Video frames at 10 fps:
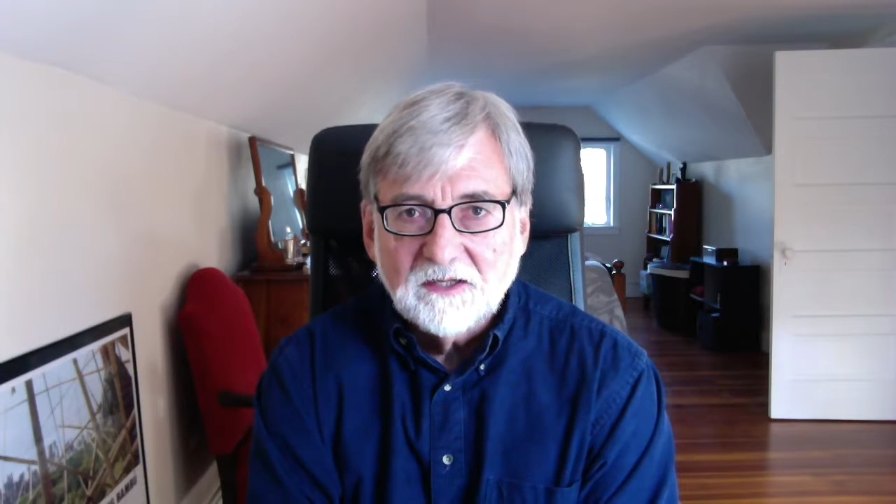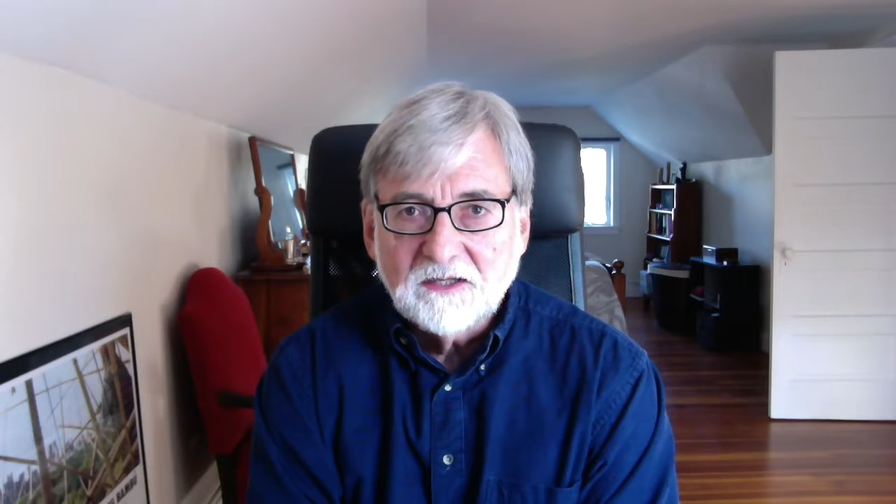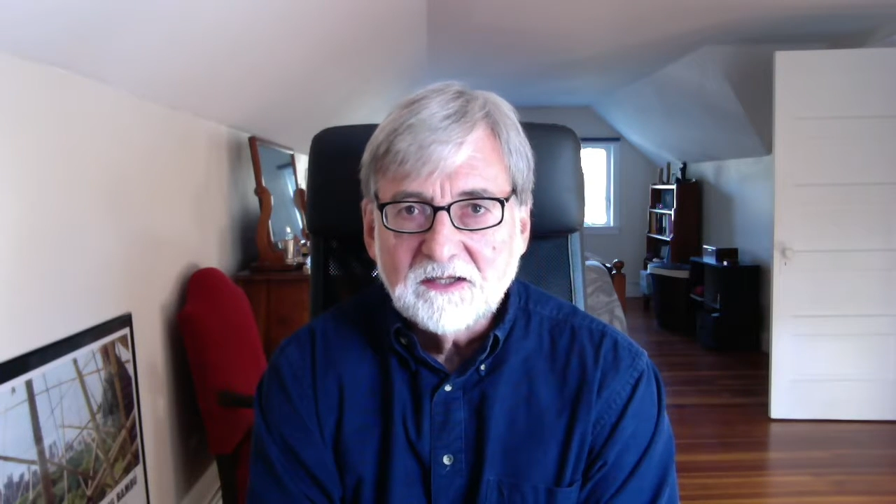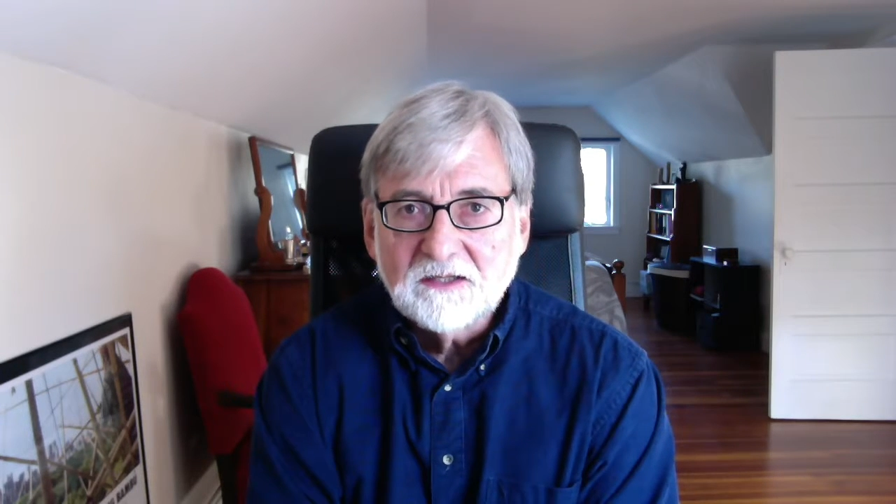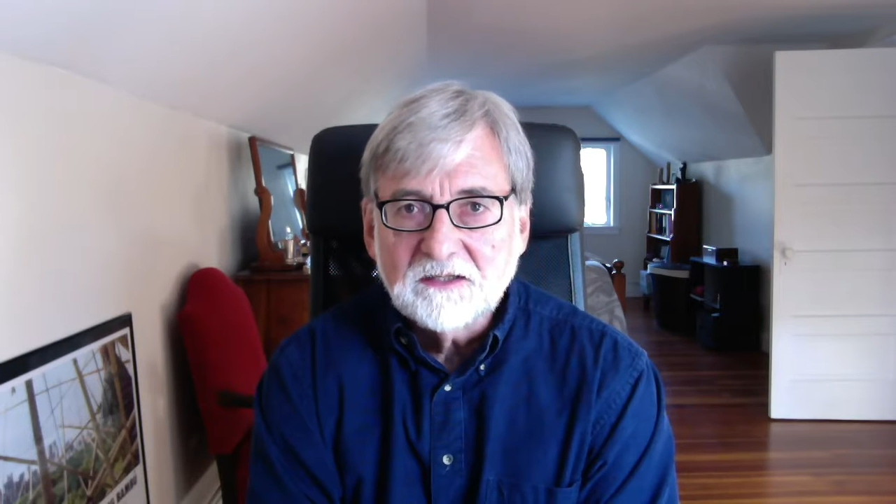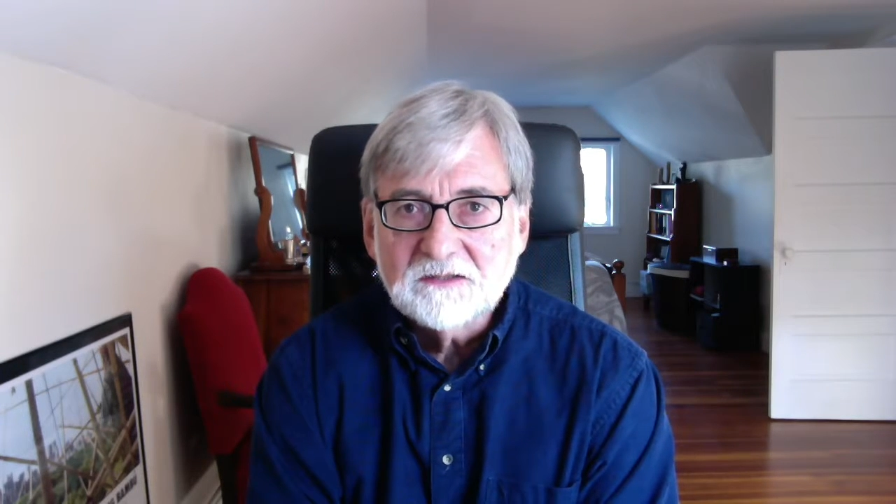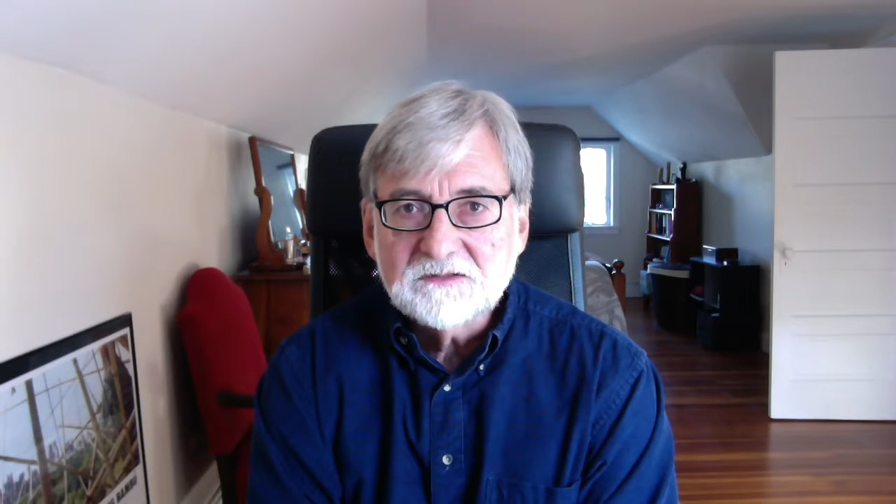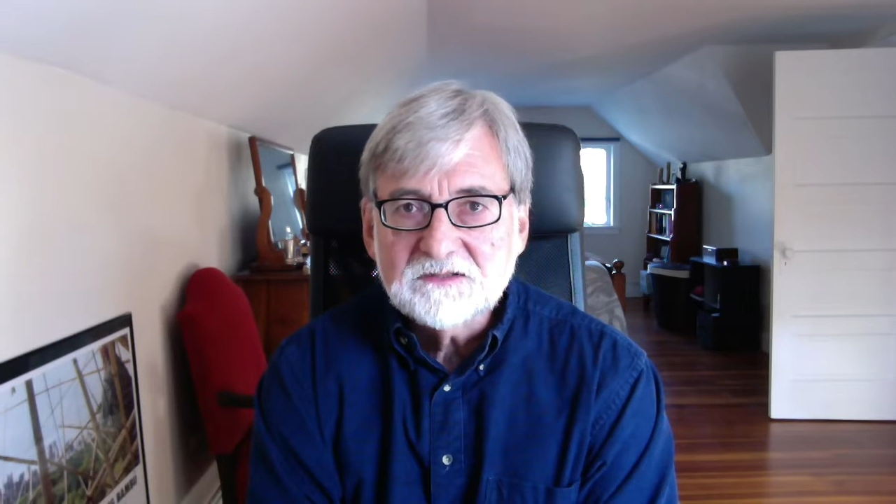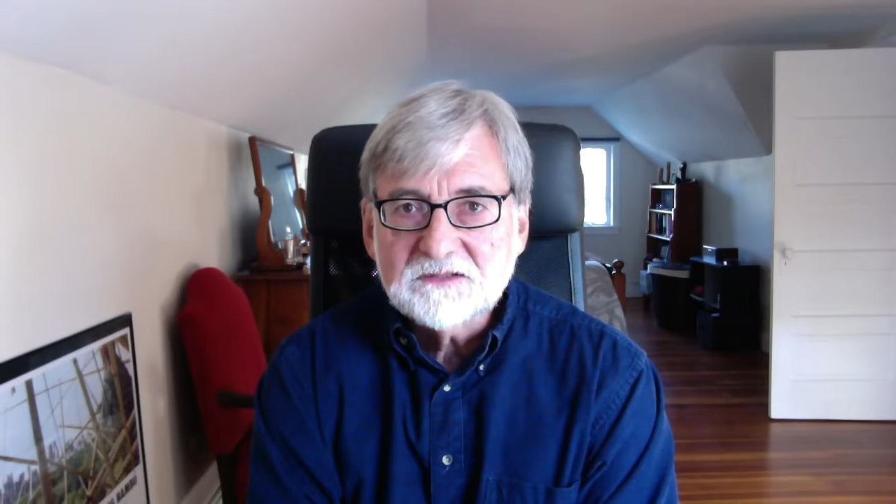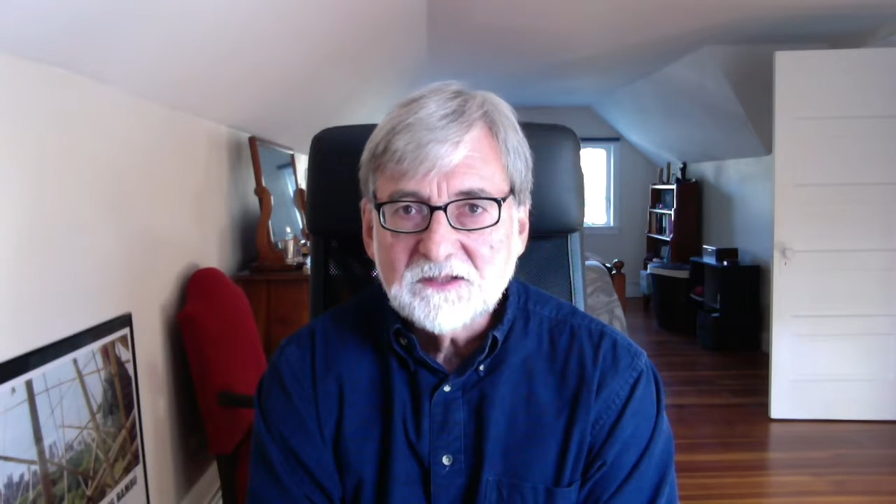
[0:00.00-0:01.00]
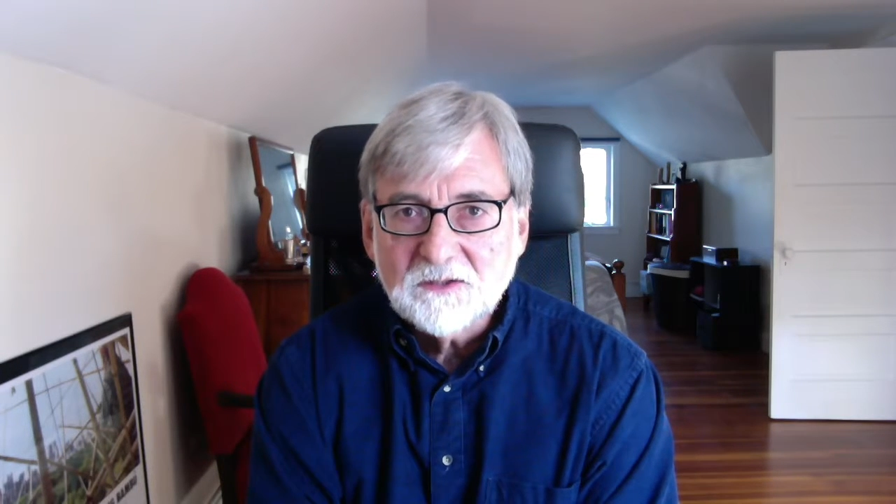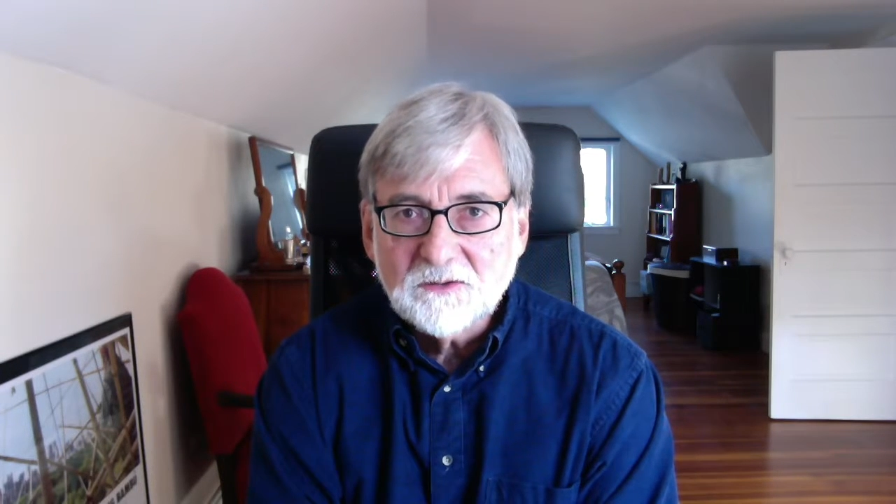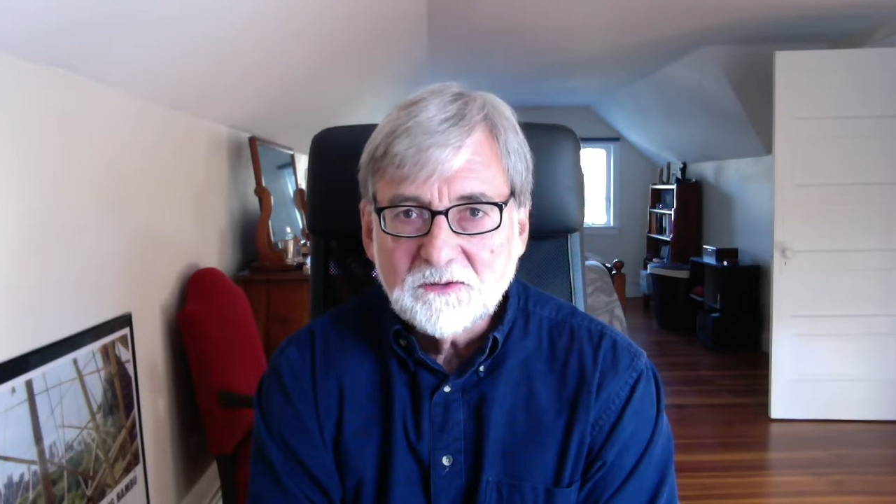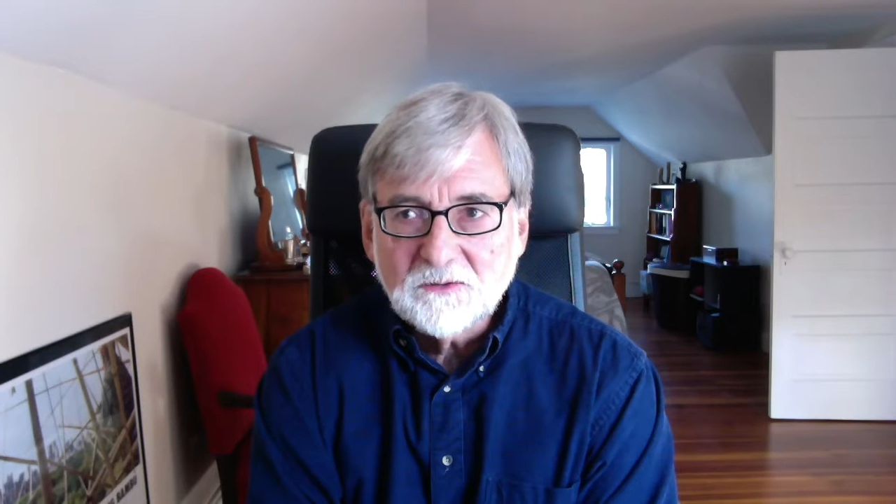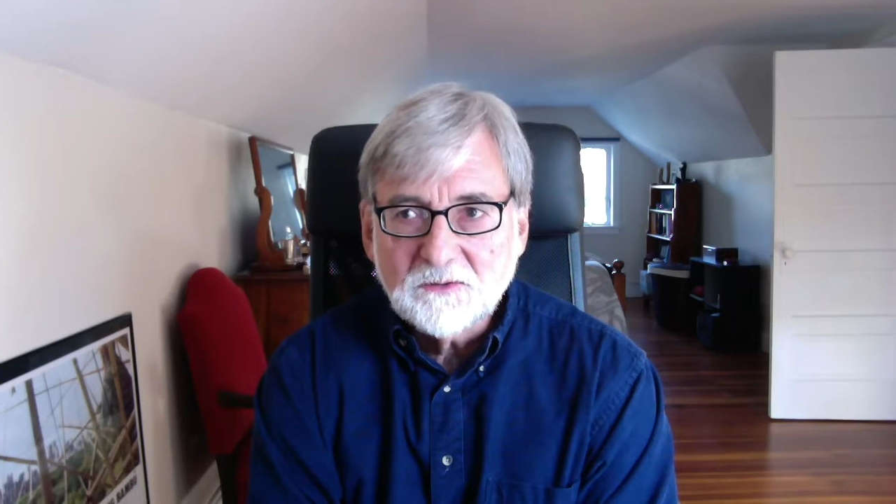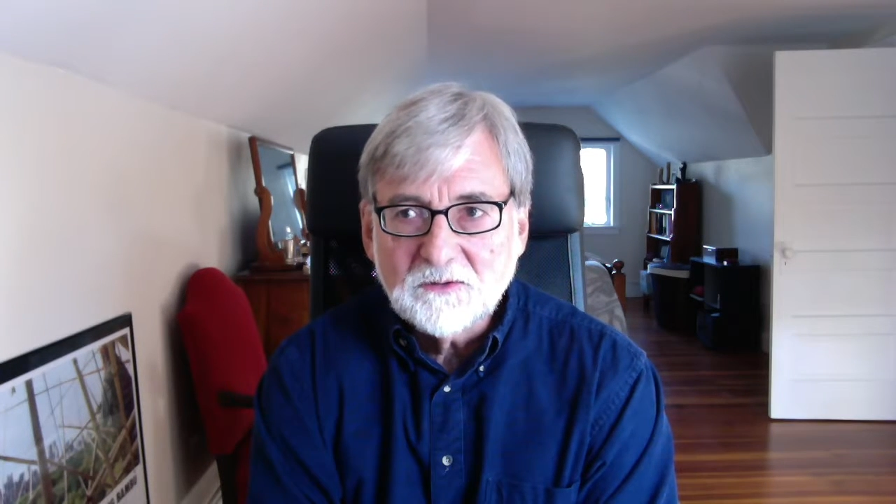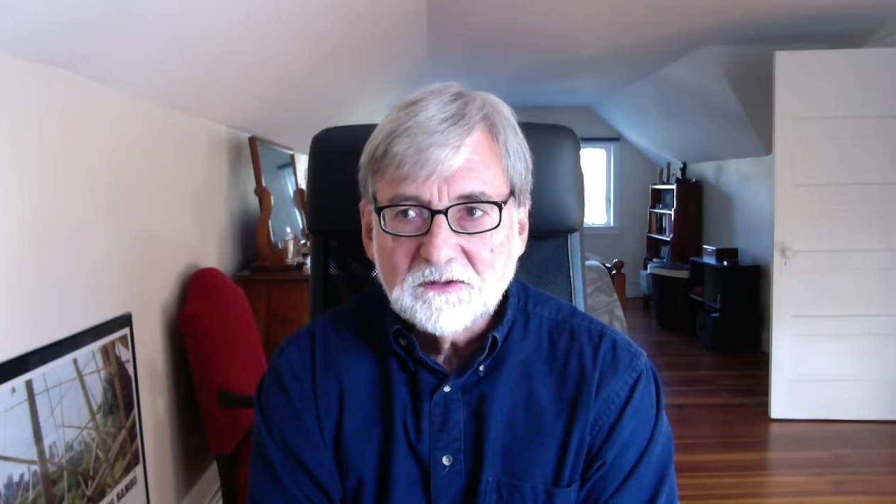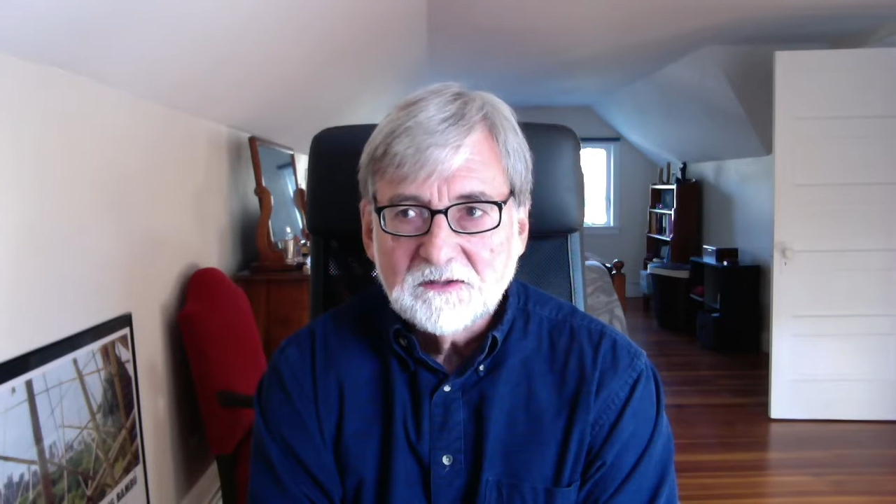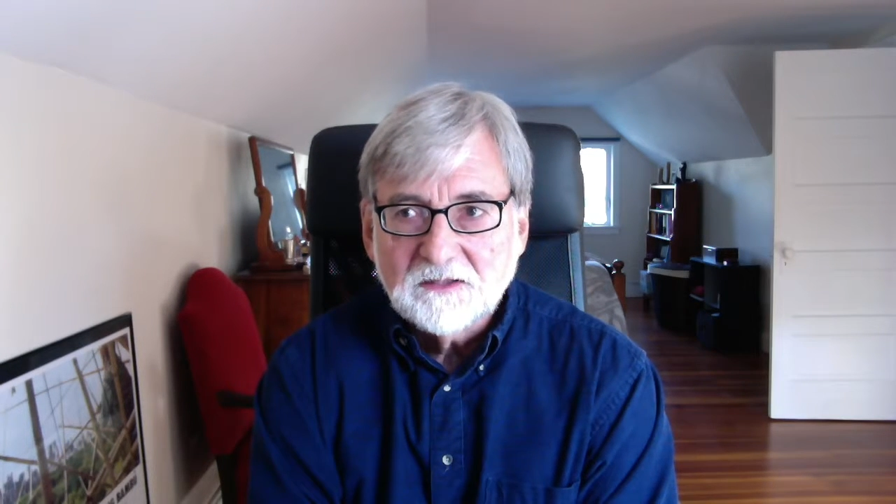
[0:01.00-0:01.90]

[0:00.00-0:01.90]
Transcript: And so